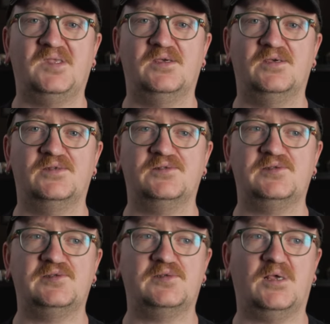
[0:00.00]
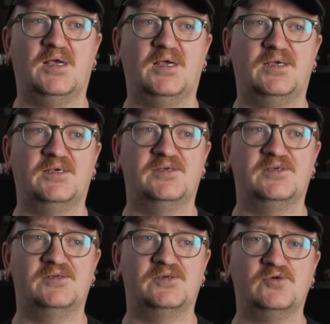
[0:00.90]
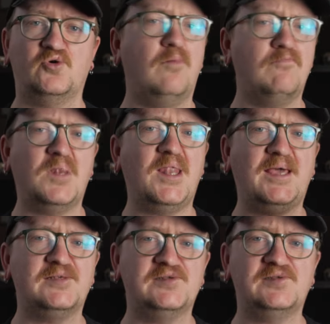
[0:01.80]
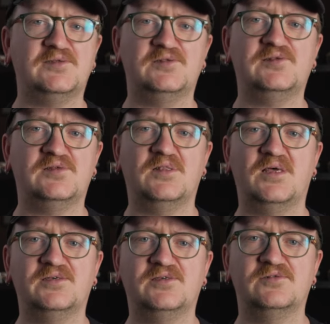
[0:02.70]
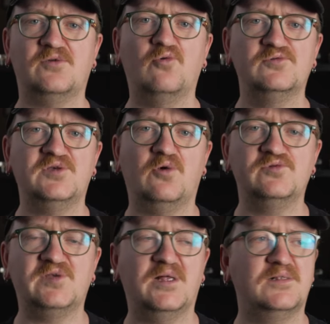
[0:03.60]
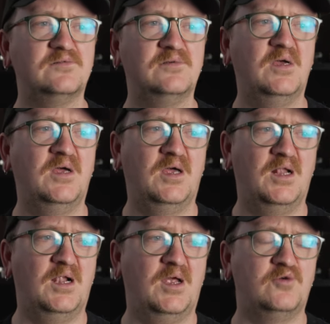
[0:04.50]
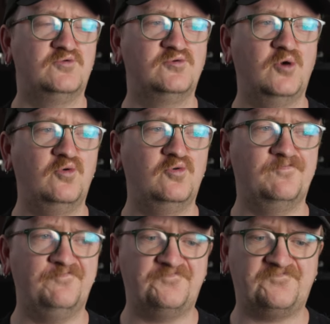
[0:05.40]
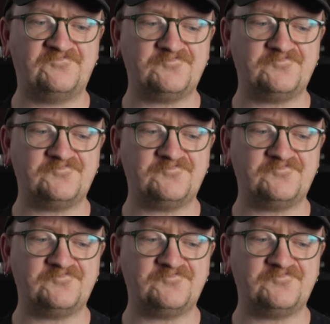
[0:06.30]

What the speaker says: It's a complex. It's like an old hotel room.